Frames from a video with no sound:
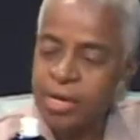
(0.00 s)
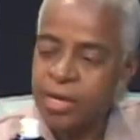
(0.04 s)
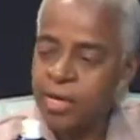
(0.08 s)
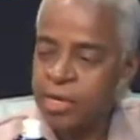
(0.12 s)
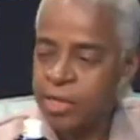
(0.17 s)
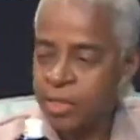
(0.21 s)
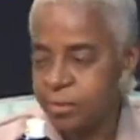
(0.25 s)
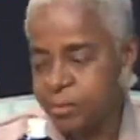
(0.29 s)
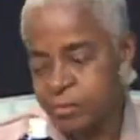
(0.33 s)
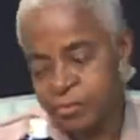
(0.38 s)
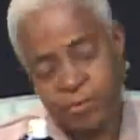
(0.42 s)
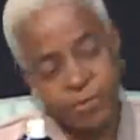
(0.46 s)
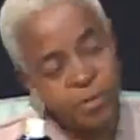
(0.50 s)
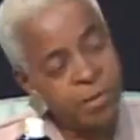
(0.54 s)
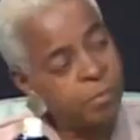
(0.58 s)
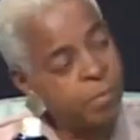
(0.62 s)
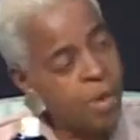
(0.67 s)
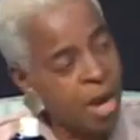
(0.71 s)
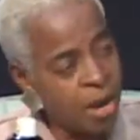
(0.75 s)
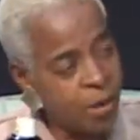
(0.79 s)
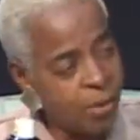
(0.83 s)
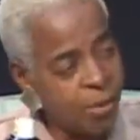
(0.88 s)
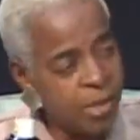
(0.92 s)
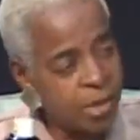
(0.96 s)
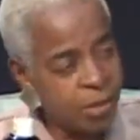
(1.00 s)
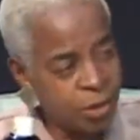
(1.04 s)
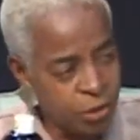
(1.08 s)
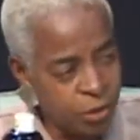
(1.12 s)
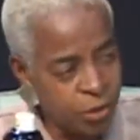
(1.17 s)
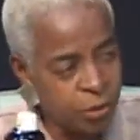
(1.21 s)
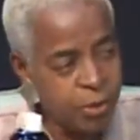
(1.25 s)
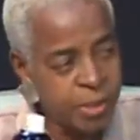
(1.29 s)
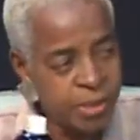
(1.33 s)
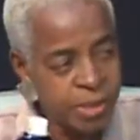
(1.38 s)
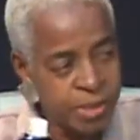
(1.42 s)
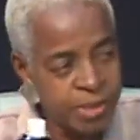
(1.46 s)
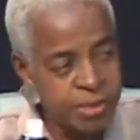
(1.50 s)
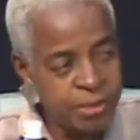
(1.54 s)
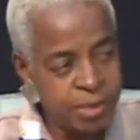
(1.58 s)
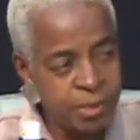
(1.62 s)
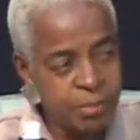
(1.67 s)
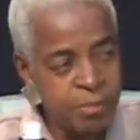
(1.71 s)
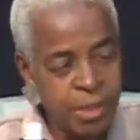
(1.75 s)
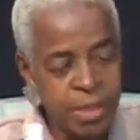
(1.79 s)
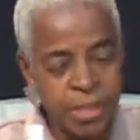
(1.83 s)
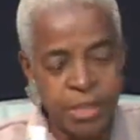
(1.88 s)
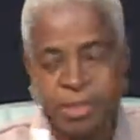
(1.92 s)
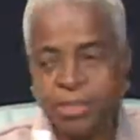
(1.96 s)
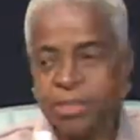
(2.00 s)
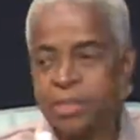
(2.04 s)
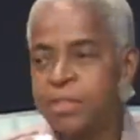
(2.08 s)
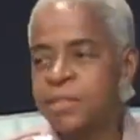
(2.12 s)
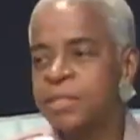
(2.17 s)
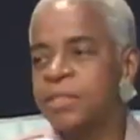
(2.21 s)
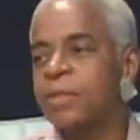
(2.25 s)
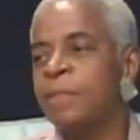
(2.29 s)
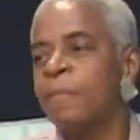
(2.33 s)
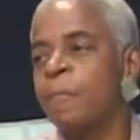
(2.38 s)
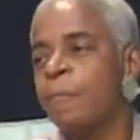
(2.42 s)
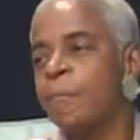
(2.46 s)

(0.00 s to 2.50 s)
herbs for the bowel, although it doesn't purge,